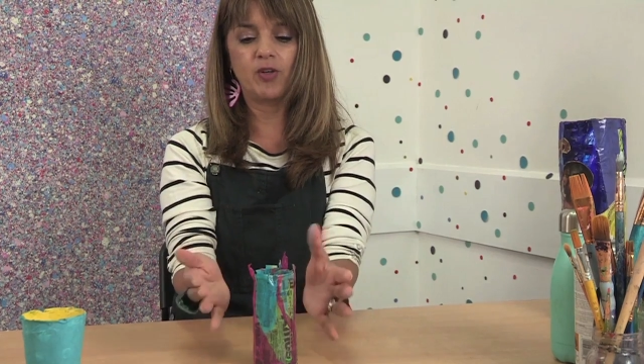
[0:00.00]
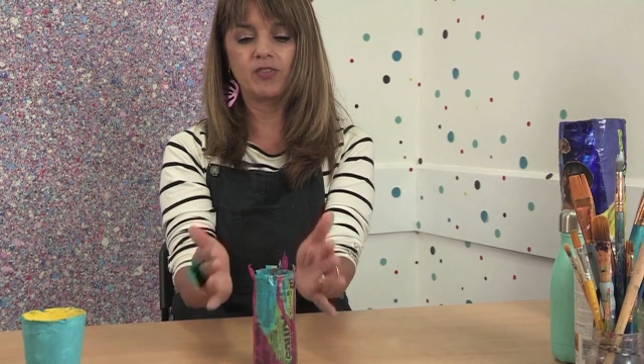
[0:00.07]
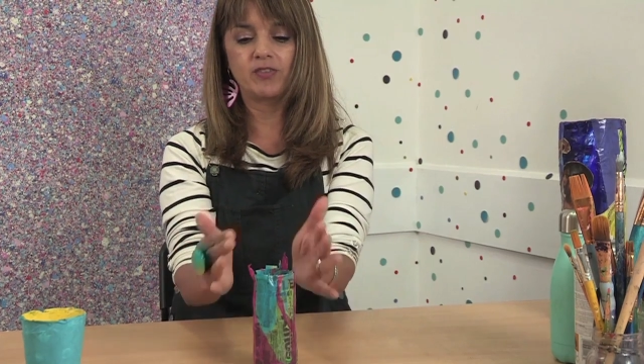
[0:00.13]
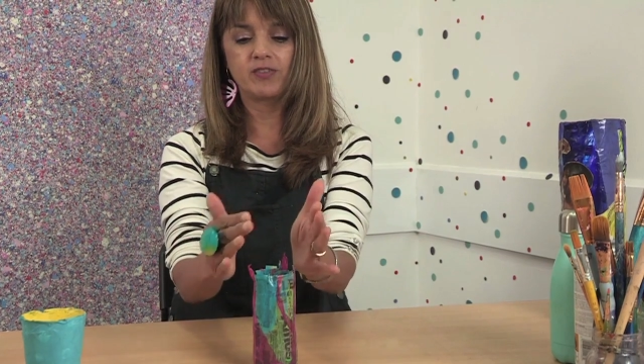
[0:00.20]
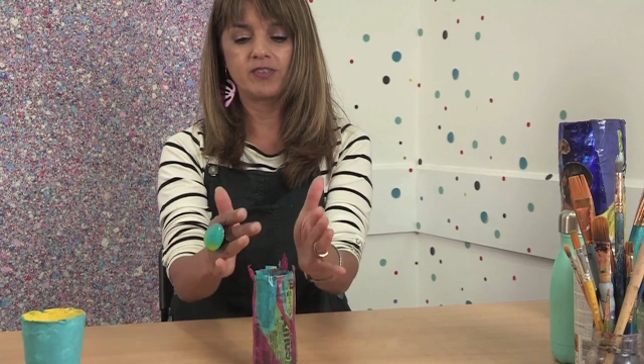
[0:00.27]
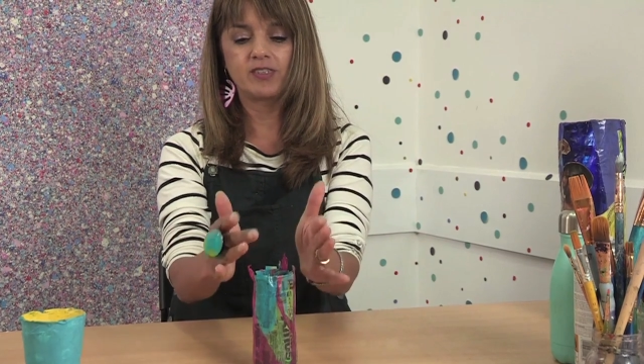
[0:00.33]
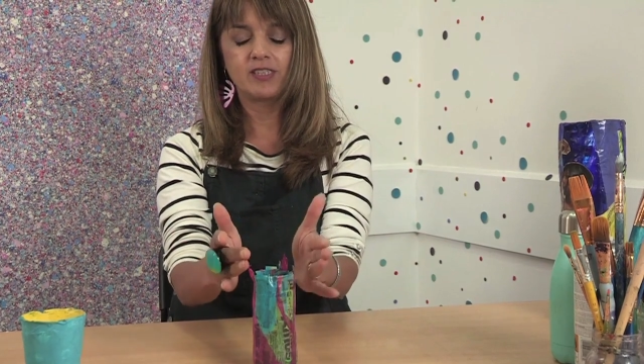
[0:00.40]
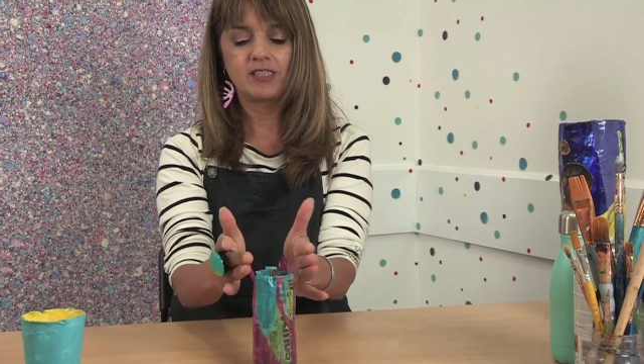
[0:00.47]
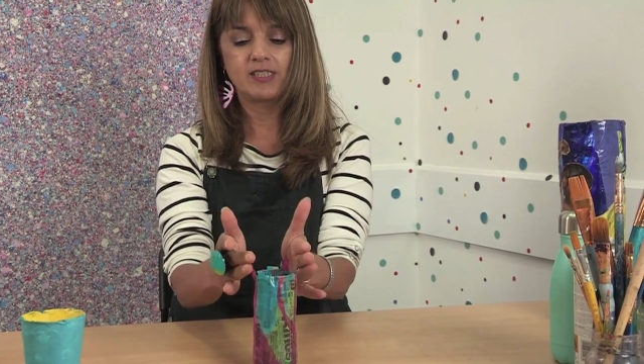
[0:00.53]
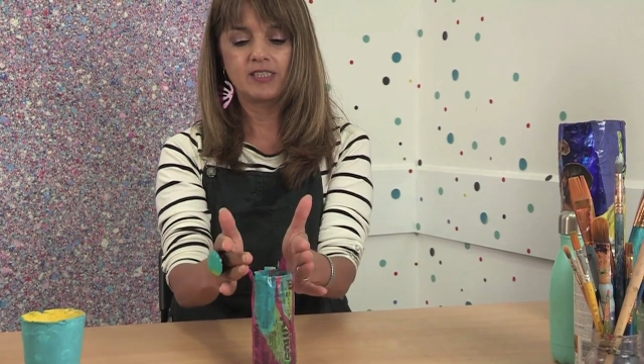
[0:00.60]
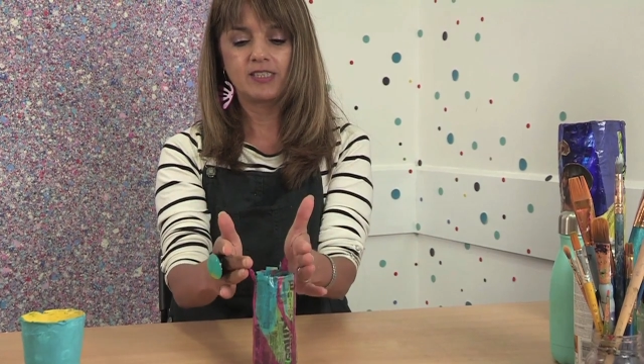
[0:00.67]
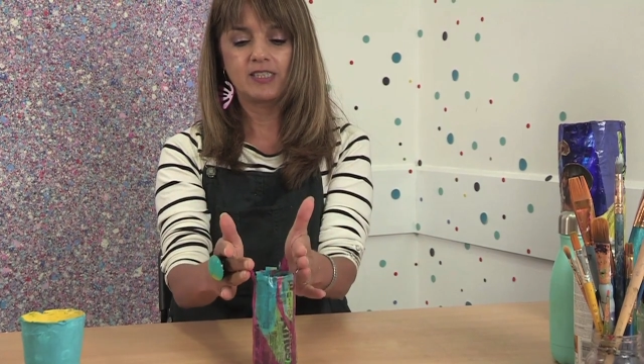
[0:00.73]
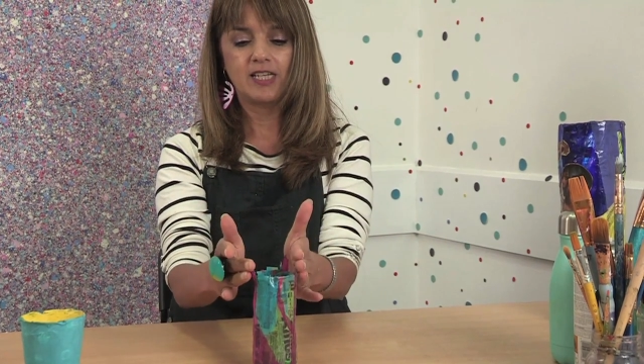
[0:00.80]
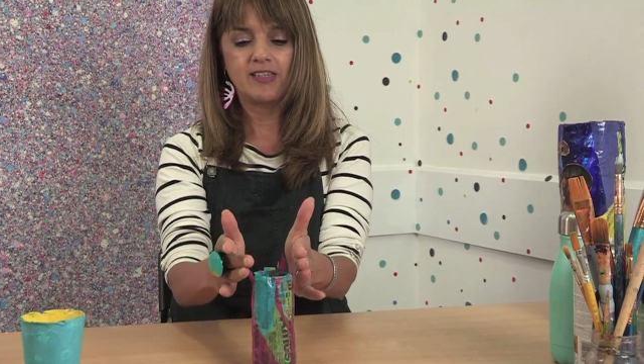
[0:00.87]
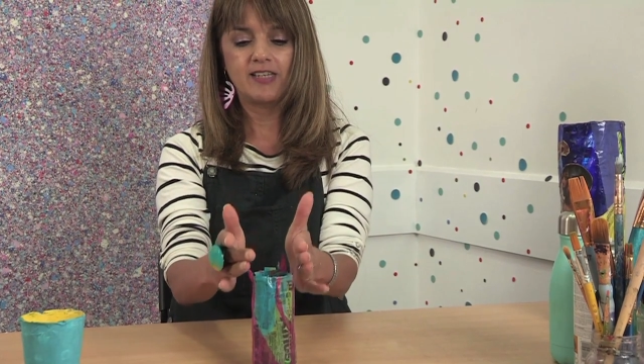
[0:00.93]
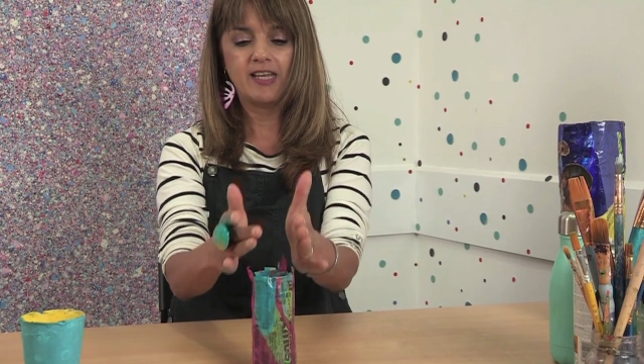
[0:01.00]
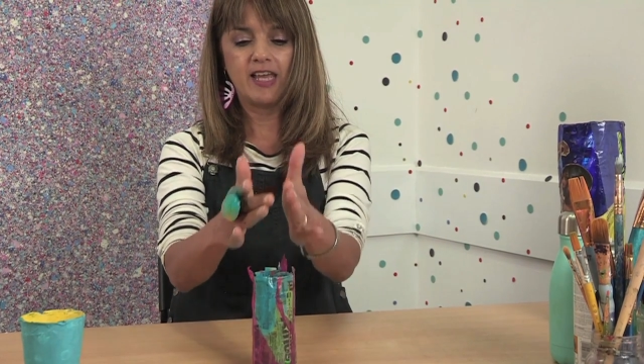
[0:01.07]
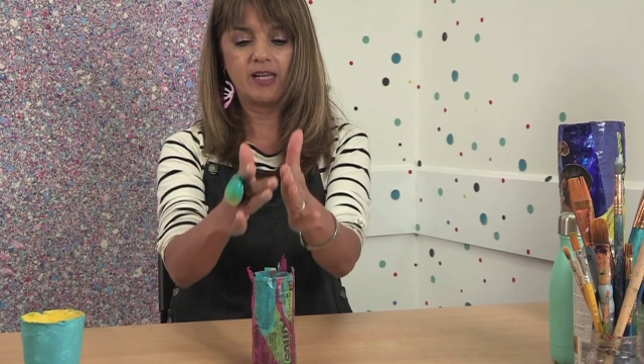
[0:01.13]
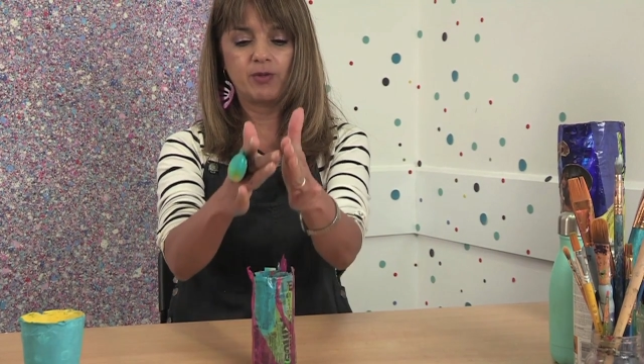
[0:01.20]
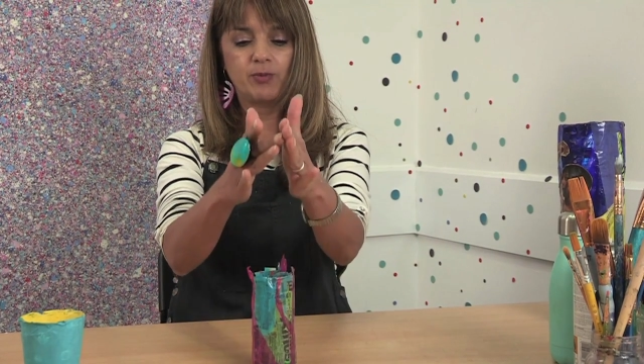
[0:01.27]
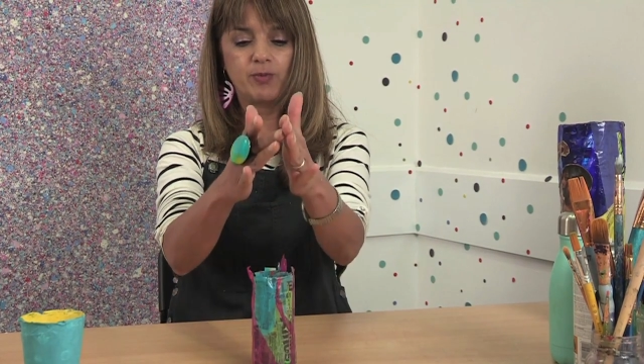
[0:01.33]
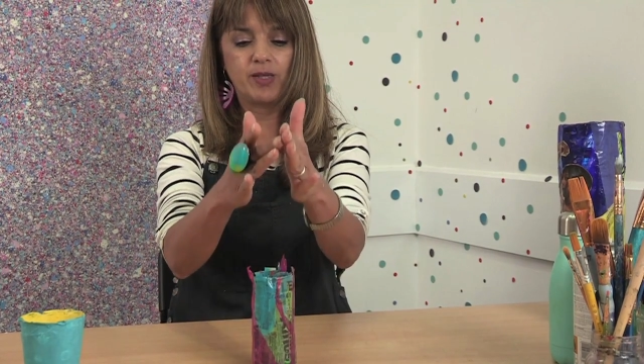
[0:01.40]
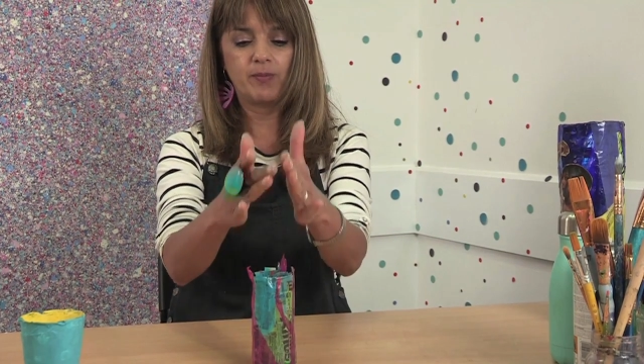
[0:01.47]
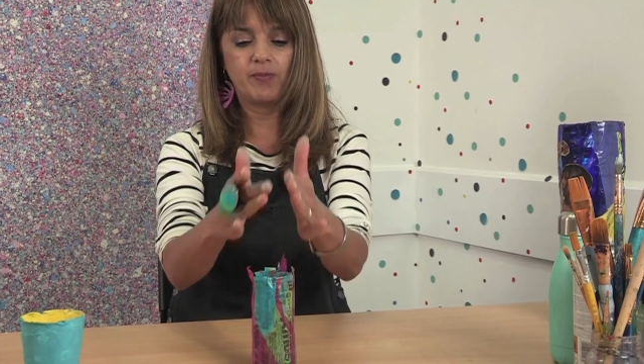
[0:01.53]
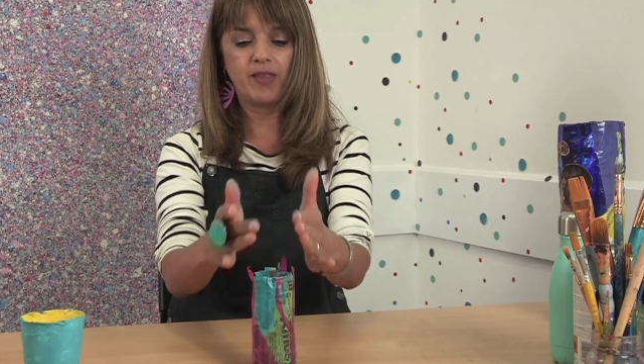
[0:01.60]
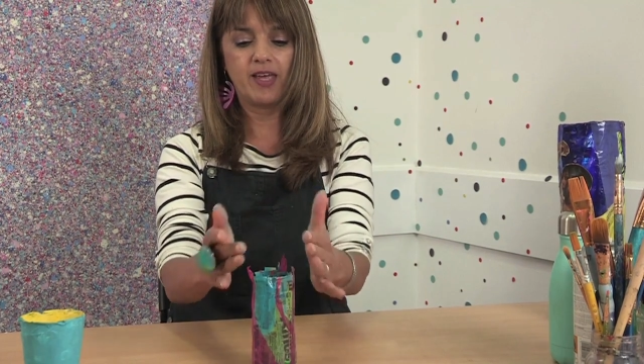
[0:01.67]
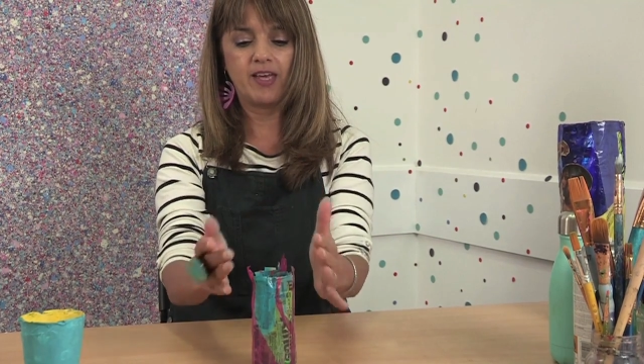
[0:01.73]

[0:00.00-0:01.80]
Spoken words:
on, and the neck would be up